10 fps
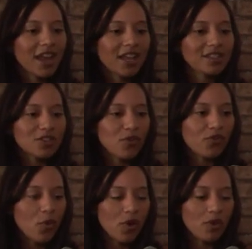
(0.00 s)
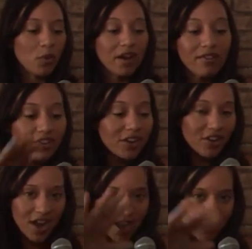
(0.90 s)
And so for wherever
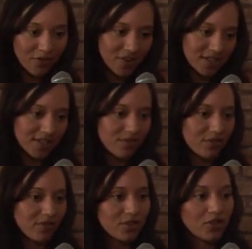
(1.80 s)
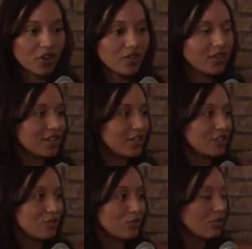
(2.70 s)
you're at in your fitness level, if you currently
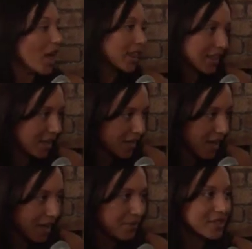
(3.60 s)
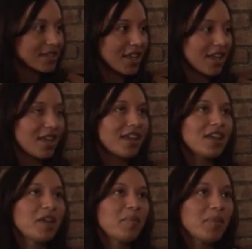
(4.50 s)
do nothing, I uh-huh. would say
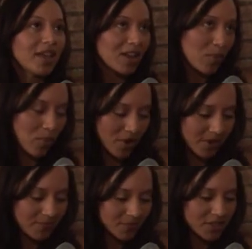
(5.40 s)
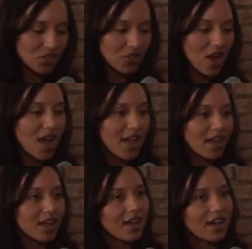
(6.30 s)
make it a point to
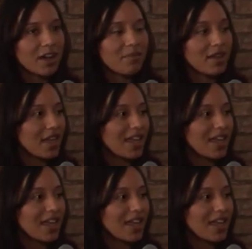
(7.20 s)
try um,